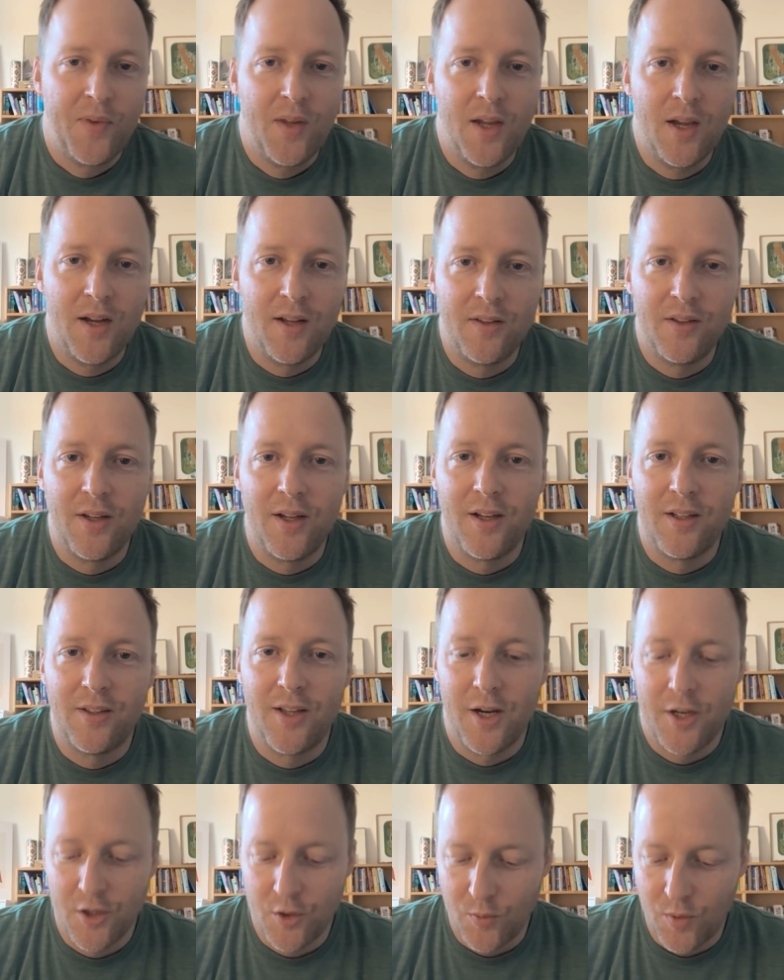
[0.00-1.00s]
And
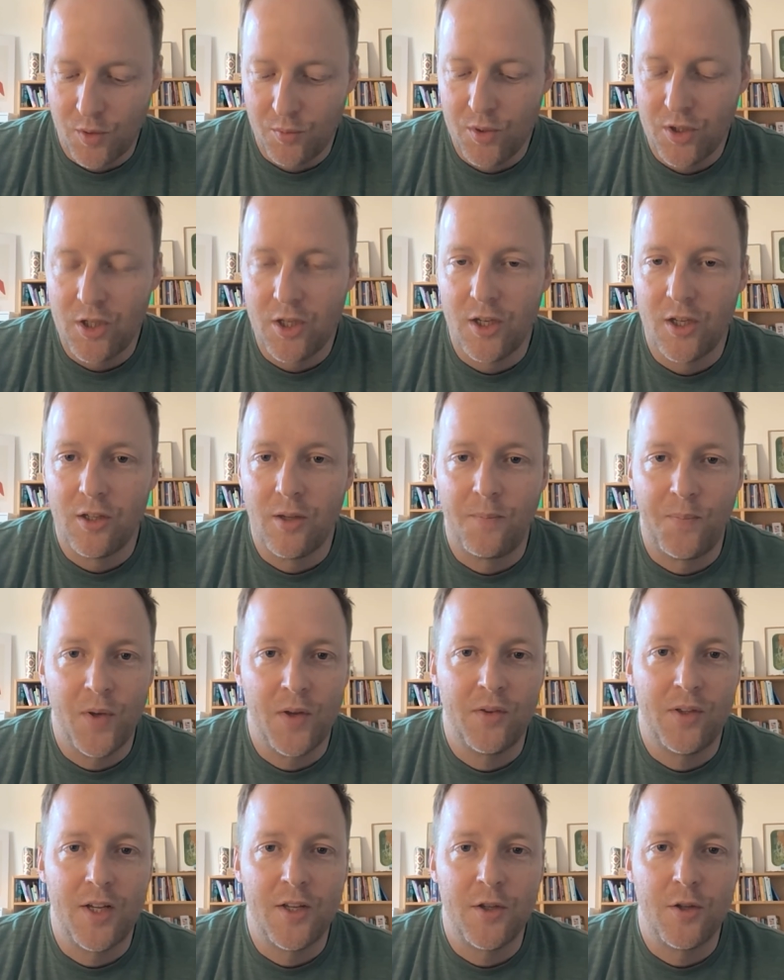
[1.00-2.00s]
that is what we did.
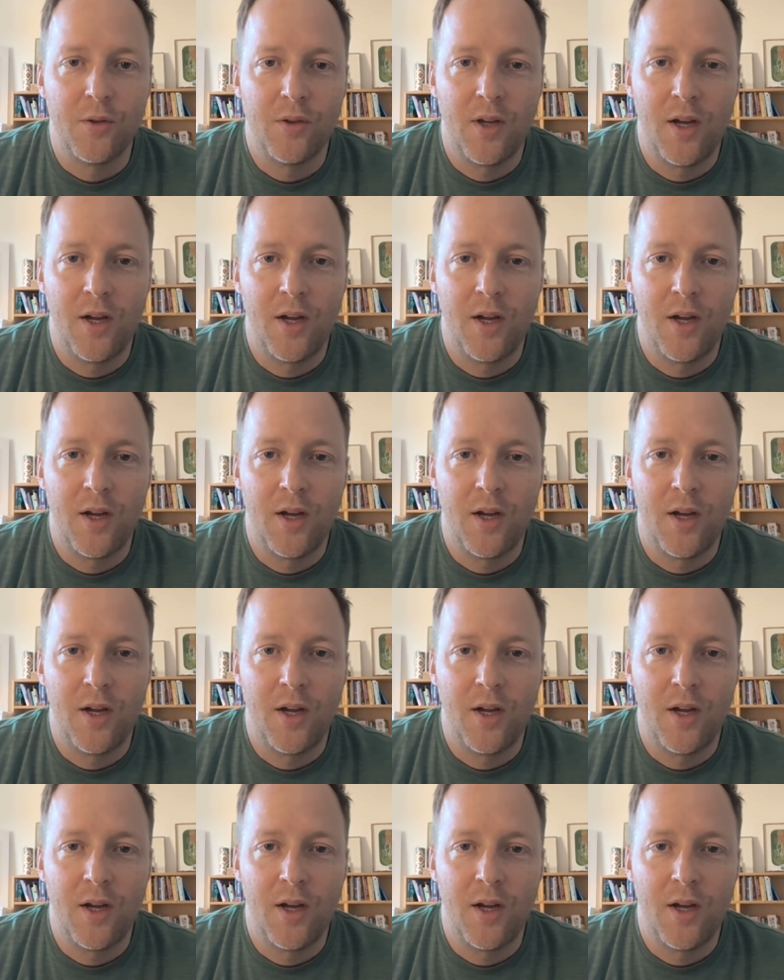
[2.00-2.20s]
And then